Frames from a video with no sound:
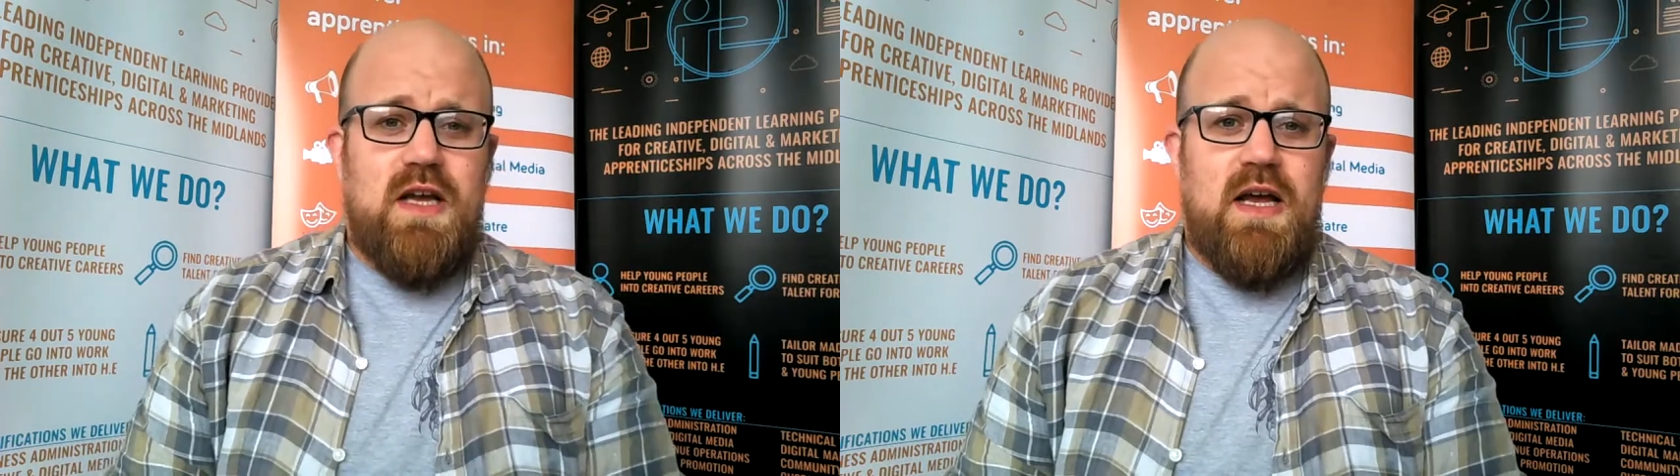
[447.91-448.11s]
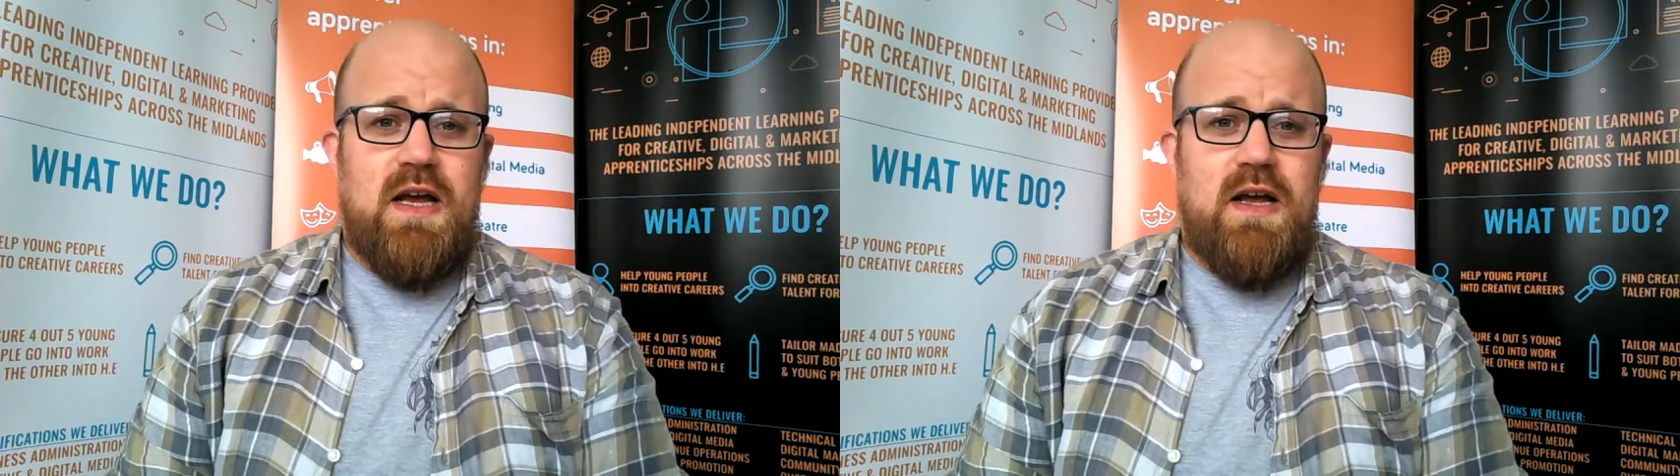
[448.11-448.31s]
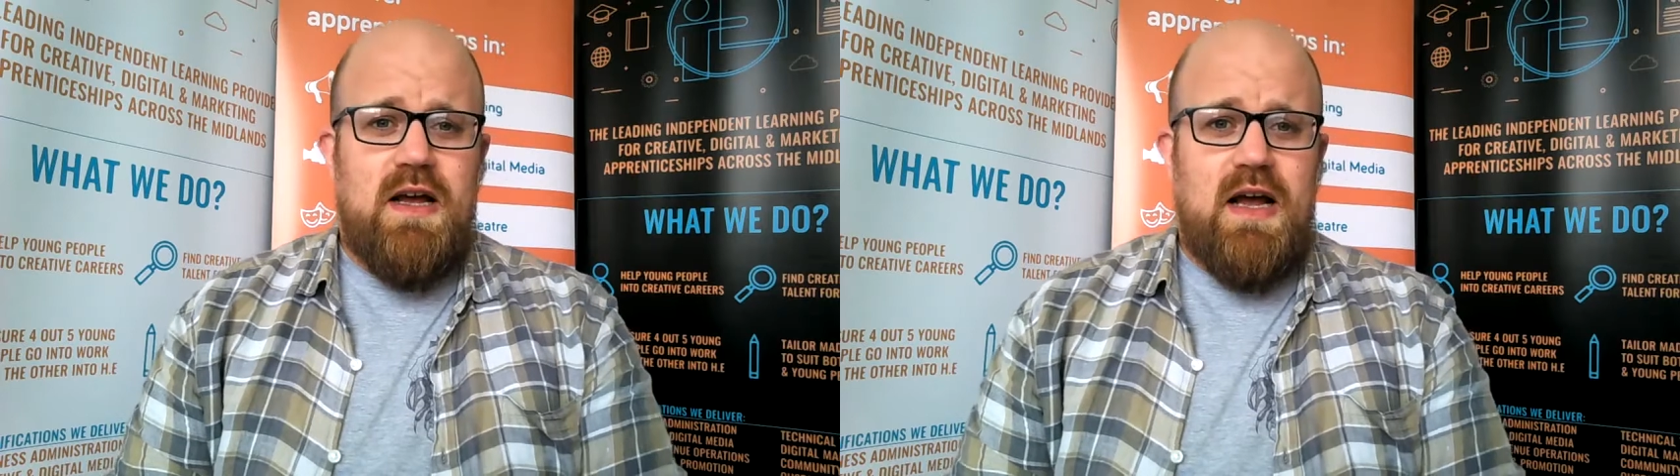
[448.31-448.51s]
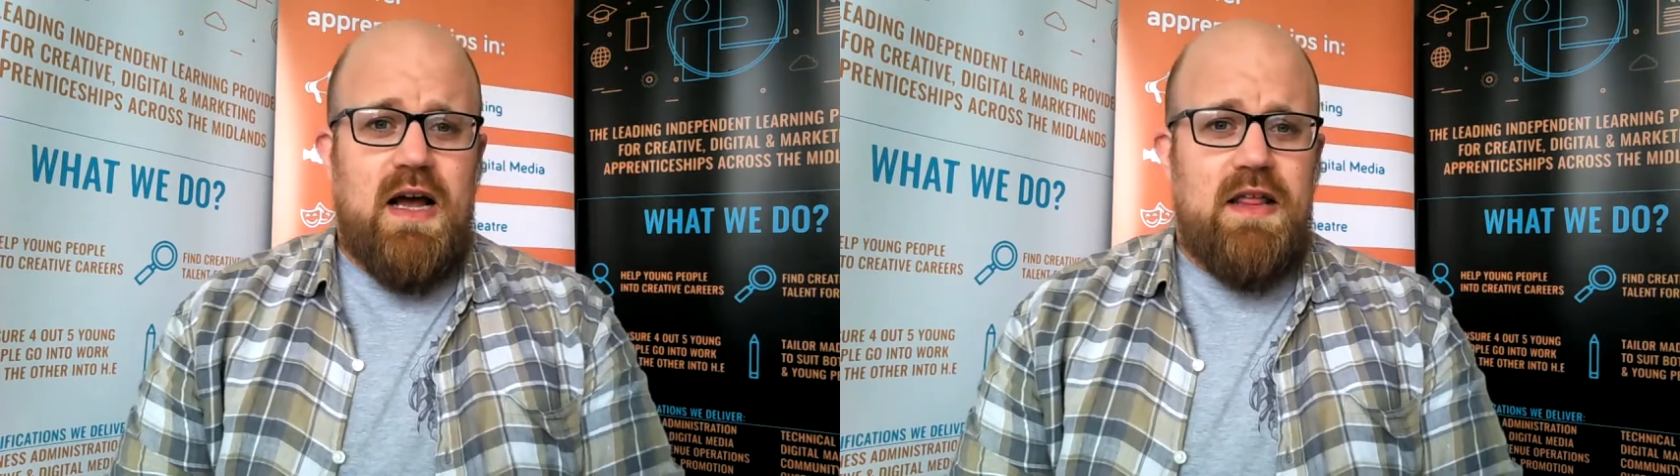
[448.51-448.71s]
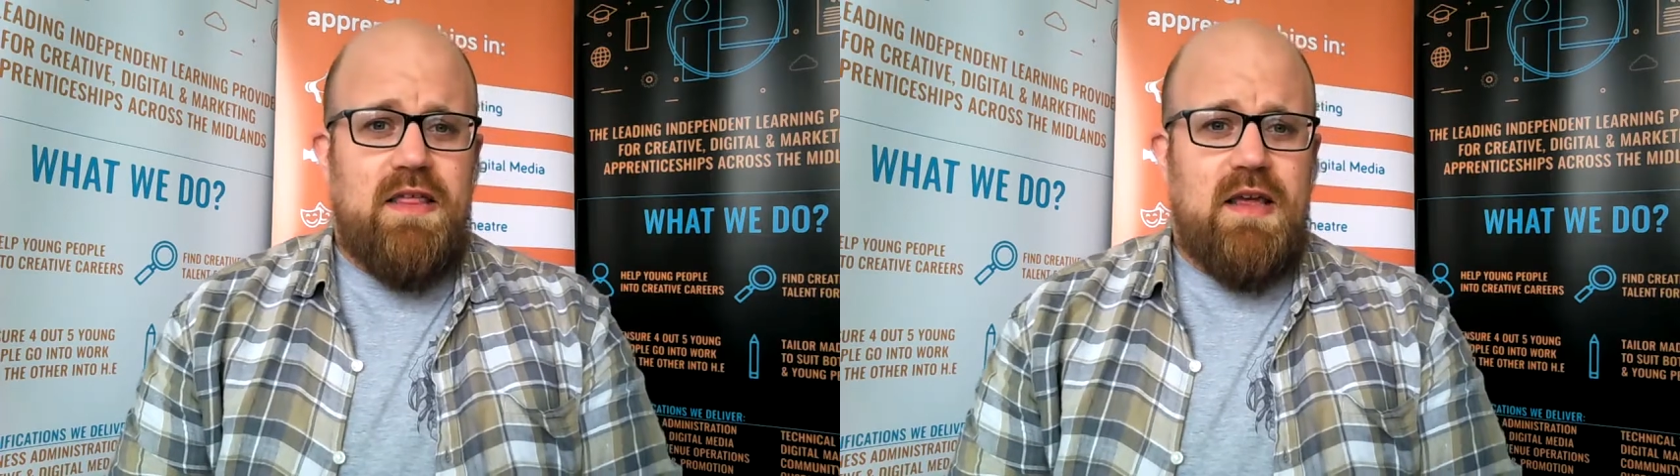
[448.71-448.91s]

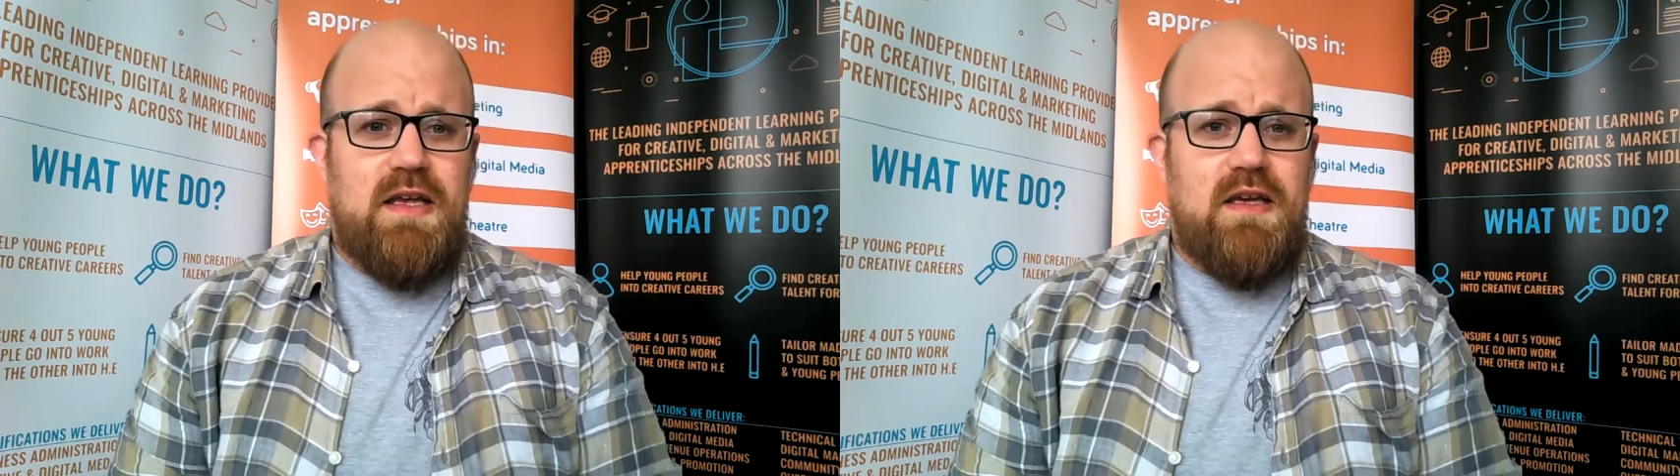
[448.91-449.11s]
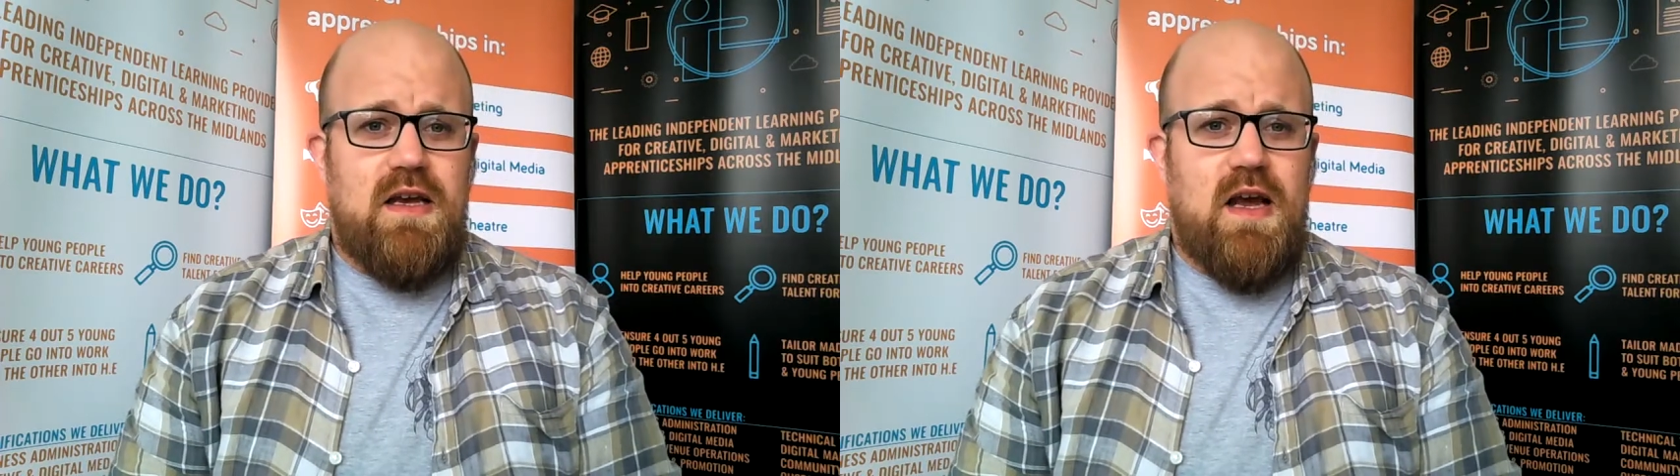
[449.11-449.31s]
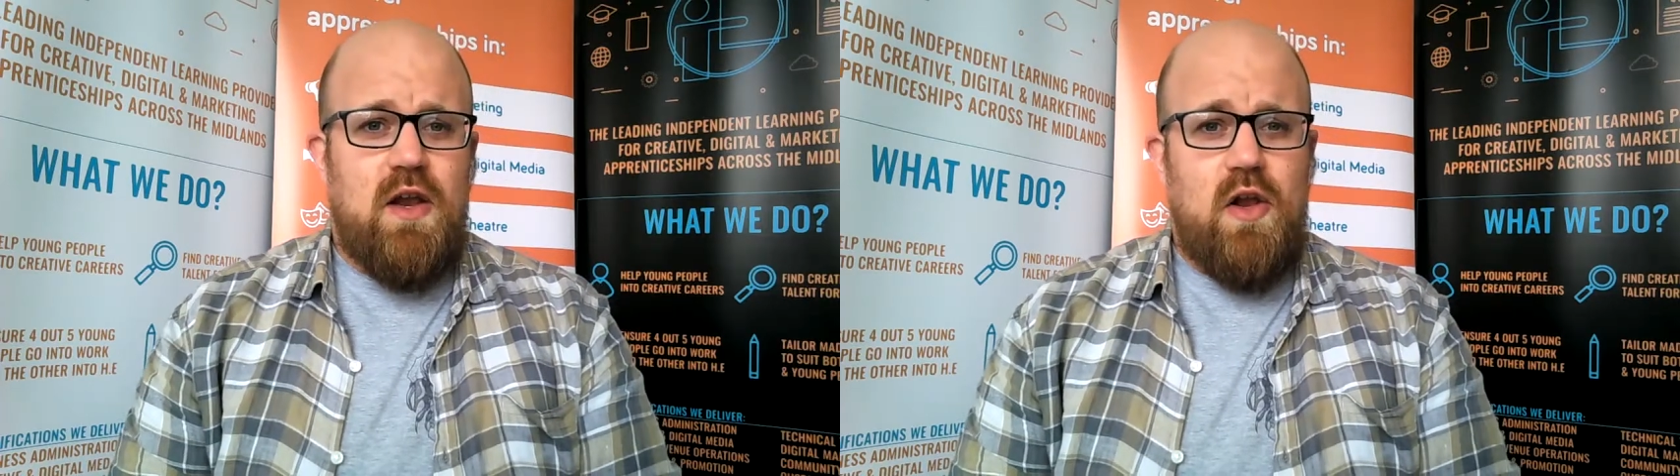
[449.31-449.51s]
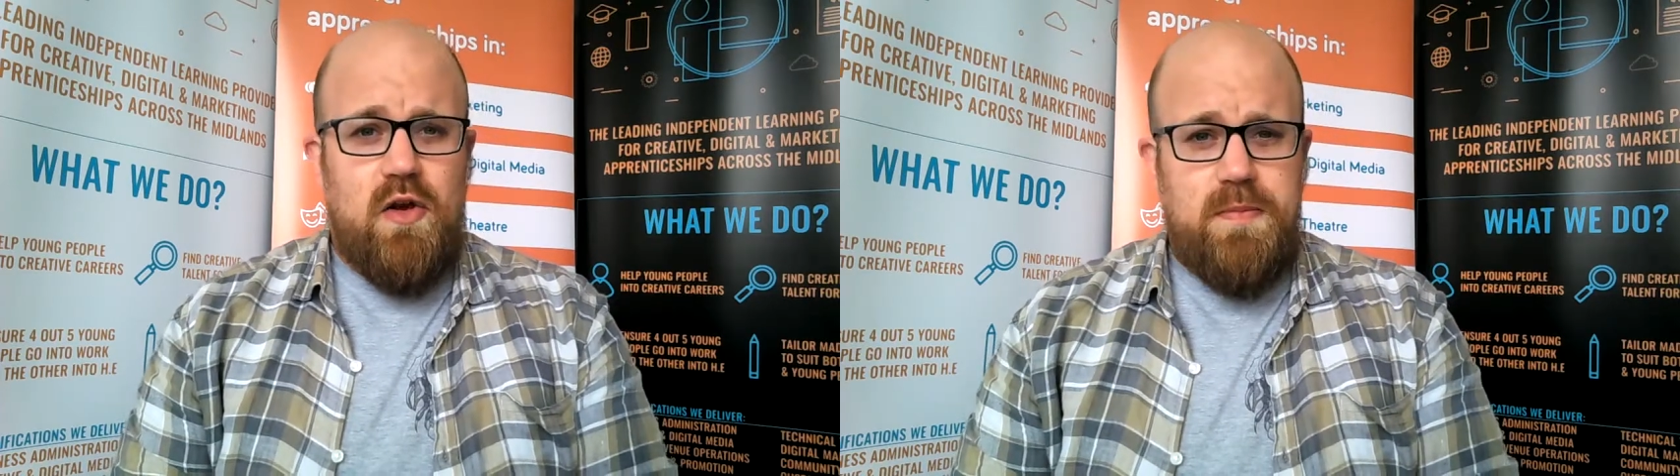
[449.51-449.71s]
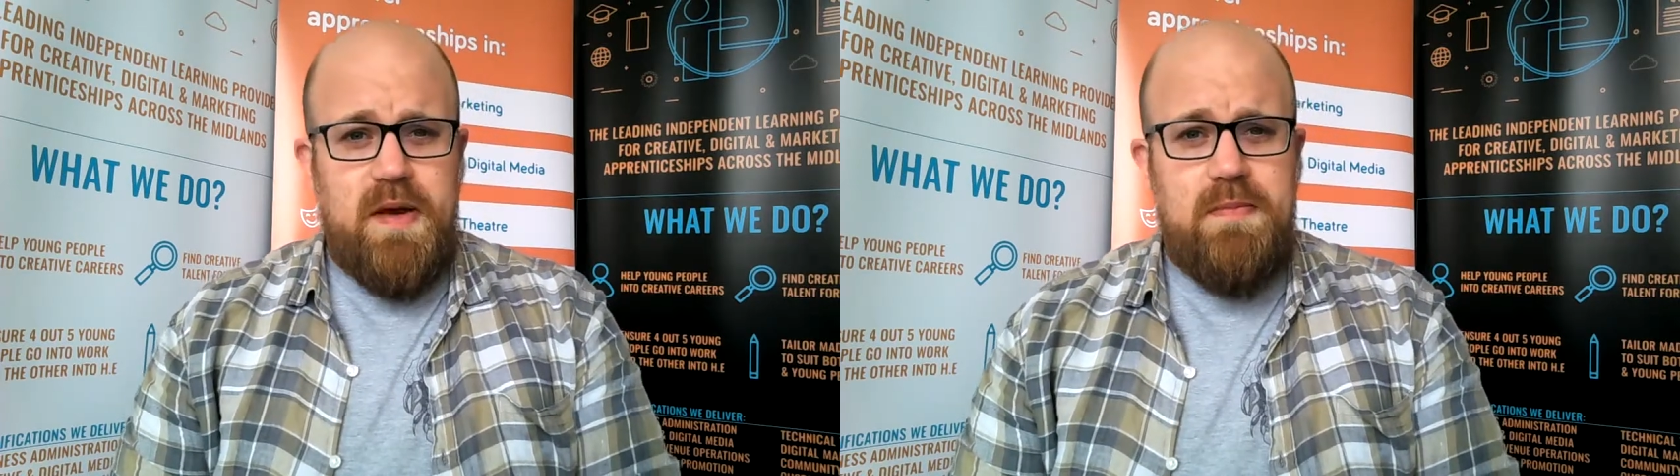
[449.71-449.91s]
I think a lot
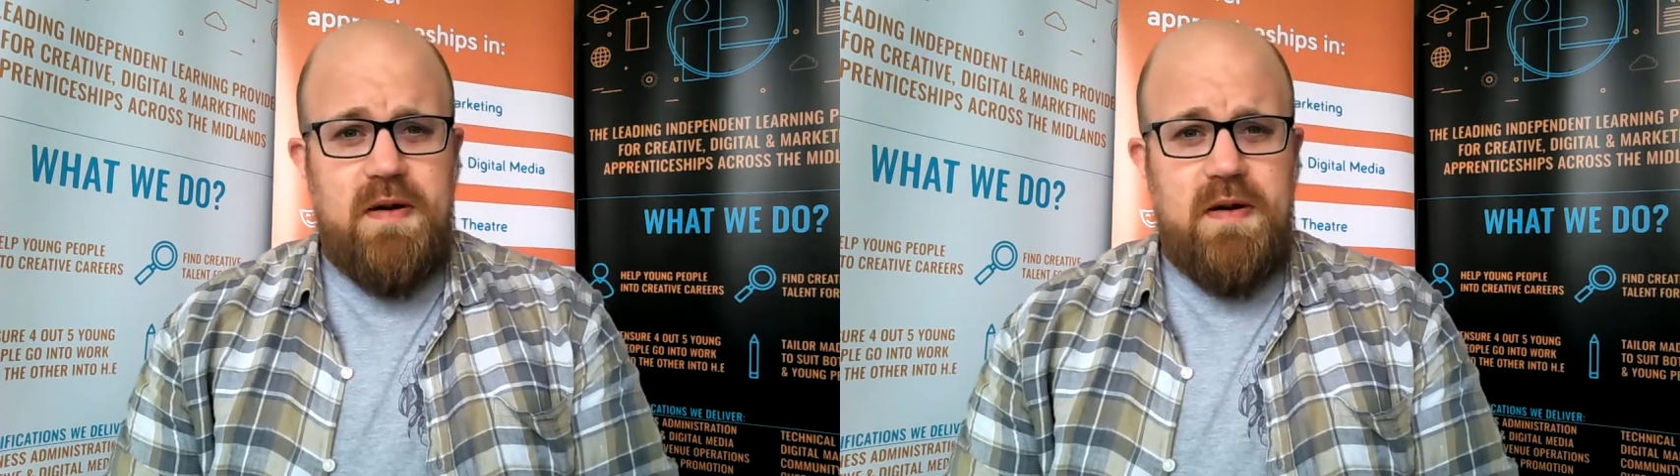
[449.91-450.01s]
of